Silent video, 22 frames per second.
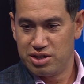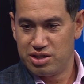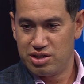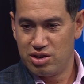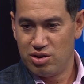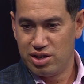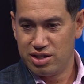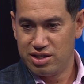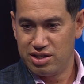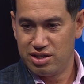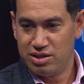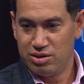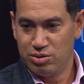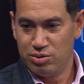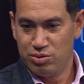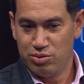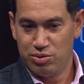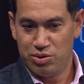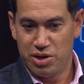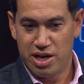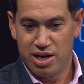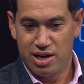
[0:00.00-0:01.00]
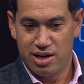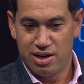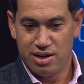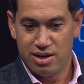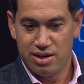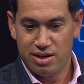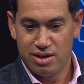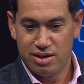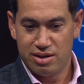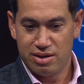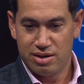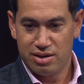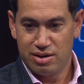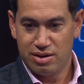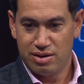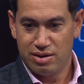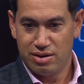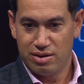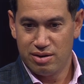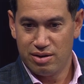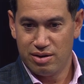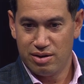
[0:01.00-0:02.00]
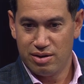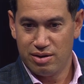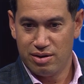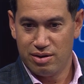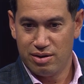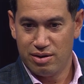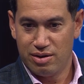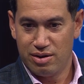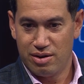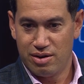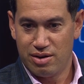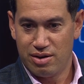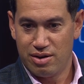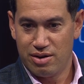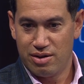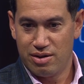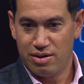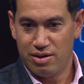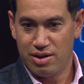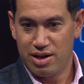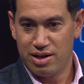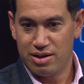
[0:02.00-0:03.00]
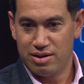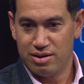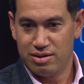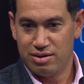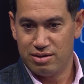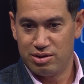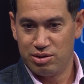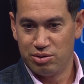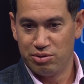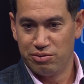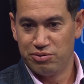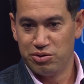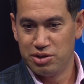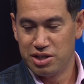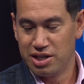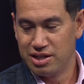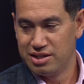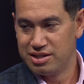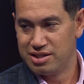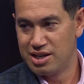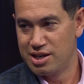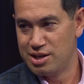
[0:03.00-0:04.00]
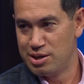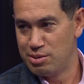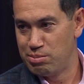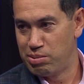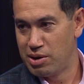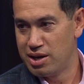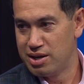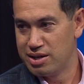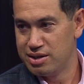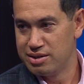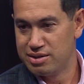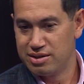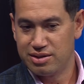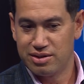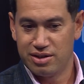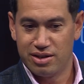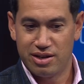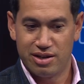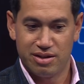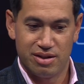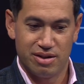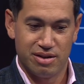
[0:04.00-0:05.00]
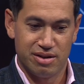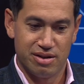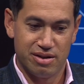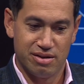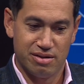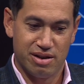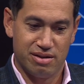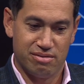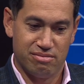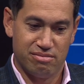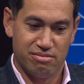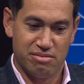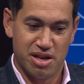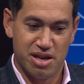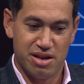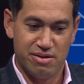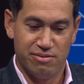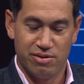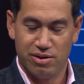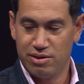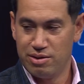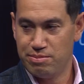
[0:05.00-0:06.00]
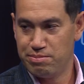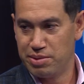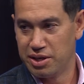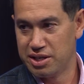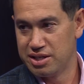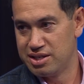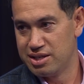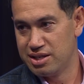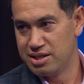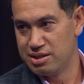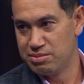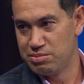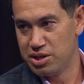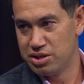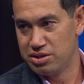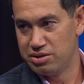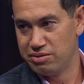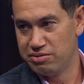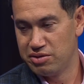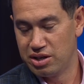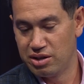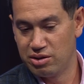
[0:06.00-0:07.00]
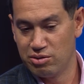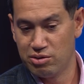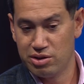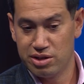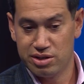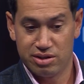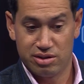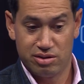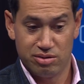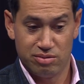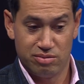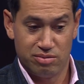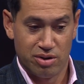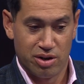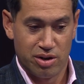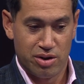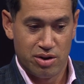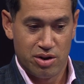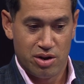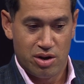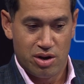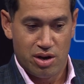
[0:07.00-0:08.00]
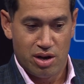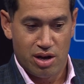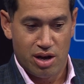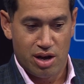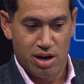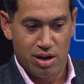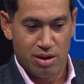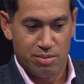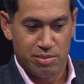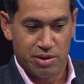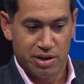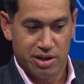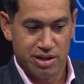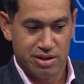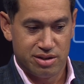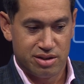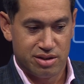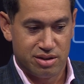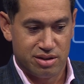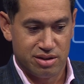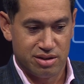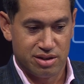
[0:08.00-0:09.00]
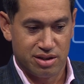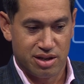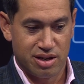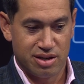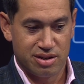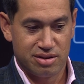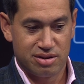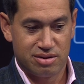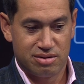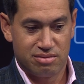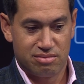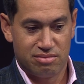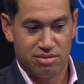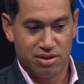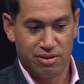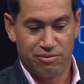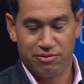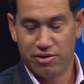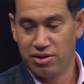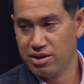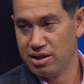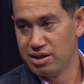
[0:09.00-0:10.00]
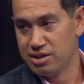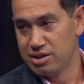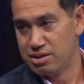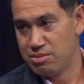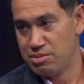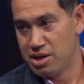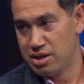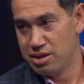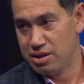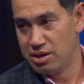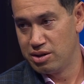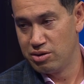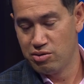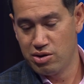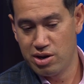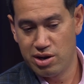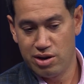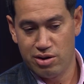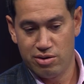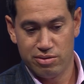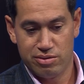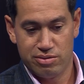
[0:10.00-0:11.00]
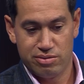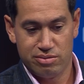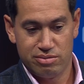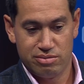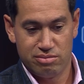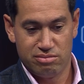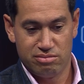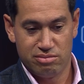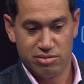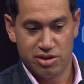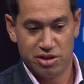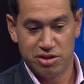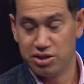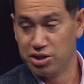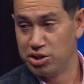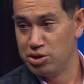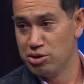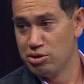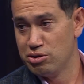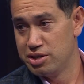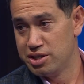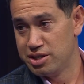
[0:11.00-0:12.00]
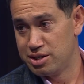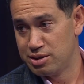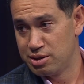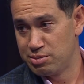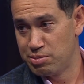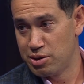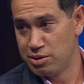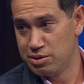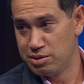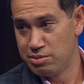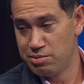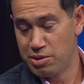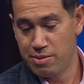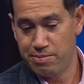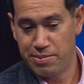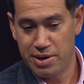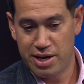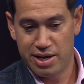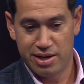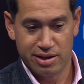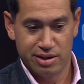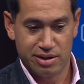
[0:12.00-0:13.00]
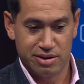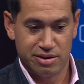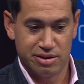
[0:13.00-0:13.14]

nice to hear that two of New Zealand's senior players at the eve of the biggest Test match of their careers could, I guess, discuss different things about their career and insecurities, I suppose, about batting. And